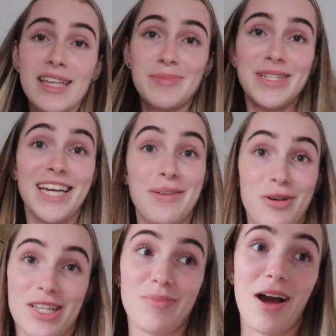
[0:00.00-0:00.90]
get something to eat
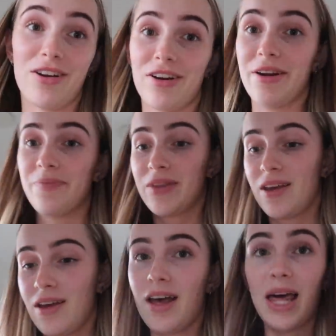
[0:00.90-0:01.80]
because I'm hungry.
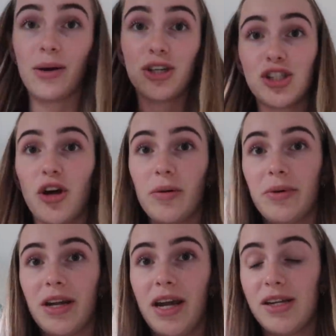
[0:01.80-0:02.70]
And I'm gonna show you what I'm
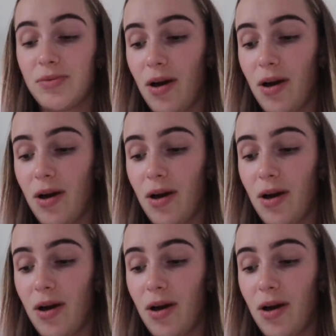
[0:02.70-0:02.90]
gonna eat as